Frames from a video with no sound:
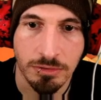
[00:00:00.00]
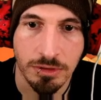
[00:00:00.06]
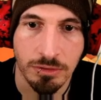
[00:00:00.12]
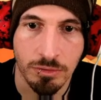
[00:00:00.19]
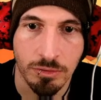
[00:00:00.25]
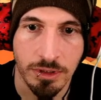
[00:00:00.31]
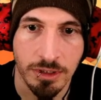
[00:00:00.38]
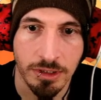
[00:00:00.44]
We'll
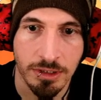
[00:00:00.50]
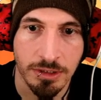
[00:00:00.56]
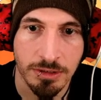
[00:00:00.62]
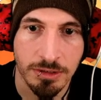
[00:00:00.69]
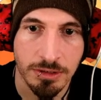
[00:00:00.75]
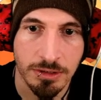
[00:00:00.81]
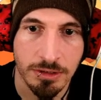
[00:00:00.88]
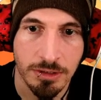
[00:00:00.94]
do one of
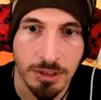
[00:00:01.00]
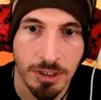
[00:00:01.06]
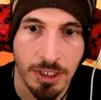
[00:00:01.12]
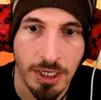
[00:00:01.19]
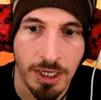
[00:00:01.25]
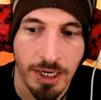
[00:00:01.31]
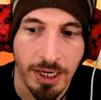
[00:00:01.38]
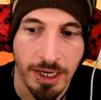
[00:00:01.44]
these.
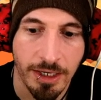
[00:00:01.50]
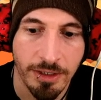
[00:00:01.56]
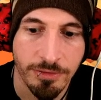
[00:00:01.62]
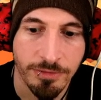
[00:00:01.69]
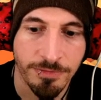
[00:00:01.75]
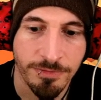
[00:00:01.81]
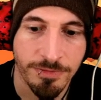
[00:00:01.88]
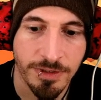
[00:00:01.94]
I
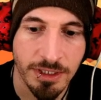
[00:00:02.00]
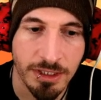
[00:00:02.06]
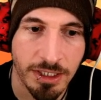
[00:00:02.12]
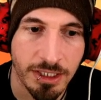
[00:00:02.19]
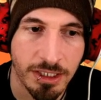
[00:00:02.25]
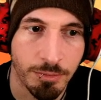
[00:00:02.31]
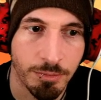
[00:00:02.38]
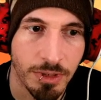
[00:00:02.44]
feel
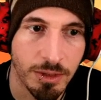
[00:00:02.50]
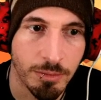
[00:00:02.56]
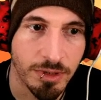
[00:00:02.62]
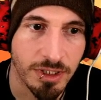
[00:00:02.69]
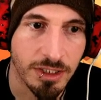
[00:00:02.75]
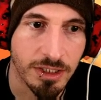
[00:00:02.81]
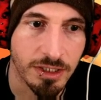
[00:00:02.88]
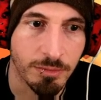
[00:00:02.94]
like
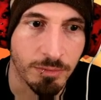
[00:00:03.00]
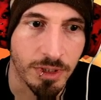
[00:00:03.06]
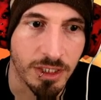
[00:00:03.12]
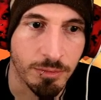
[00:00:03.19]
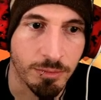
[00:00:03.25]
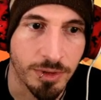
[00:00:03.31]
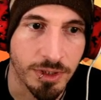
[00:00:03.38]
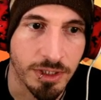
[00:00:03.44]
maybe it
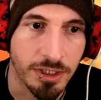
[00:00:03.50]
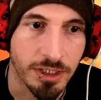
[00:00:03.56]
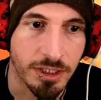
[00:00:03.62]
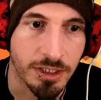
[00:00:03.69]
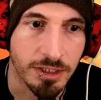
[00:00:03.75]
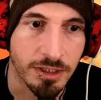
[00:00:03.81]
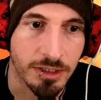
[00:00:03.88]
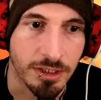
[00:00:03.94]
might be
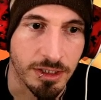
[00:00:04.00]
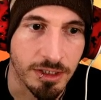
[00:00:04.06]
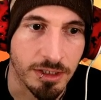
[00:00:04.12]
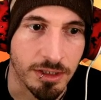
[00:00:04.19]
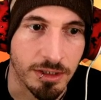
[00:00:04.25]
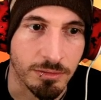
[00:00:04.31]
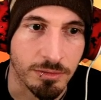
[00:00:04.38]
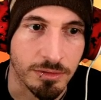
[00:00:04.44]

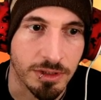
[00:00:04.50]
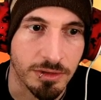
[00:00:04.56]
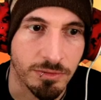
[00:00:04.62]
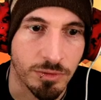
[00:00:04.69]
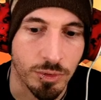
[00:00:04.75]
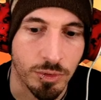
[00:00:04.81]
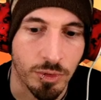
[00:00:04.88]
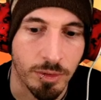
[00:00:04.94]
a.
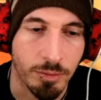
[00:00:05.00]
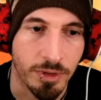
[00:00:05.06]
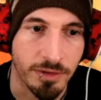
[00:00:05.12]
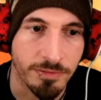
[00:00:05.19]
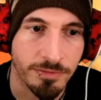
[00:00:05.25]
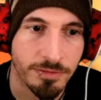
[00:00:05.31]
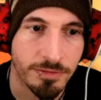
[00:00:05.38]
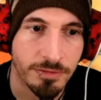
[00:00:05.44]
give you a crit
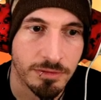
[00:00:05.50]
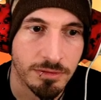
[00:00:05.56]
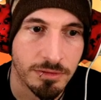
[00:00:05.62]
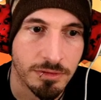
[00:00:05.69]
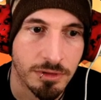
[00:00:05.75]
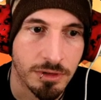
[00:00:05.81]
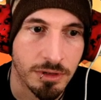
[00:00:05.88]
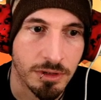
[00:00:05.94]
buff.
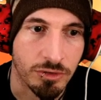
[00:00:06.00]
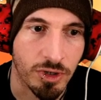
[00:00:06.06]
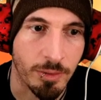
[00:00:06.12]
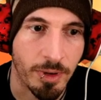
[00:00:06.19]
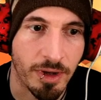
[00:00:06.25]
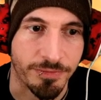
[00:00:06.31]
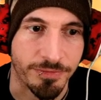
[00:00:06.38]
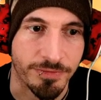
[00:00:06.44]

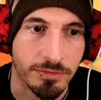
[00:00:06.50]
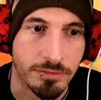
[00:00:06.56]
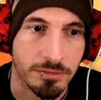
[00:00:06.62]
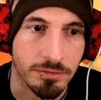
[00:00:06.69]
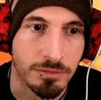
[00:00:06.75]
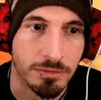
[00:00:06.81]
Crit buff!